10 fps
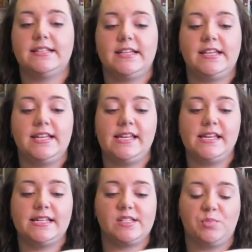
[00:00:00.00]
he
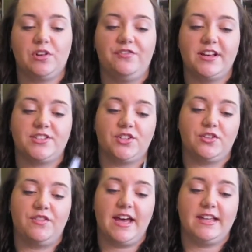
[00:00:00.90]
is a professor
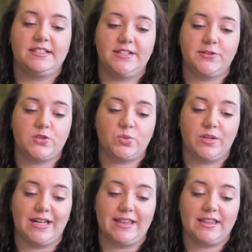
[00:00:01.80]
that deals
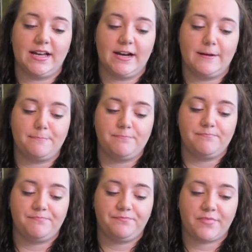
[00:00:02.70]
with
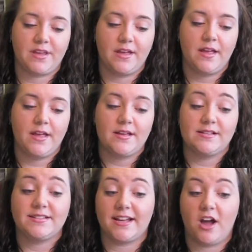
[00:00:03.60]

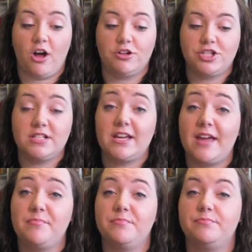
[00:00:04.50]
psychology
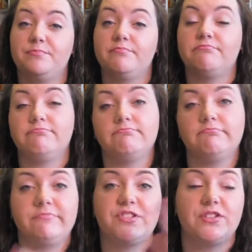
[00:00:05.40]
type
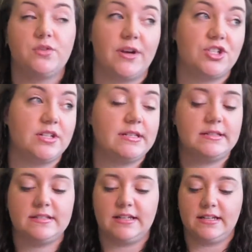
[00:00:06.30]

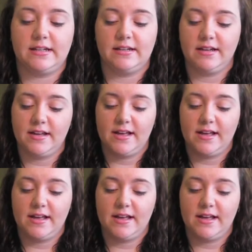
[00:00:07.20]
situations, and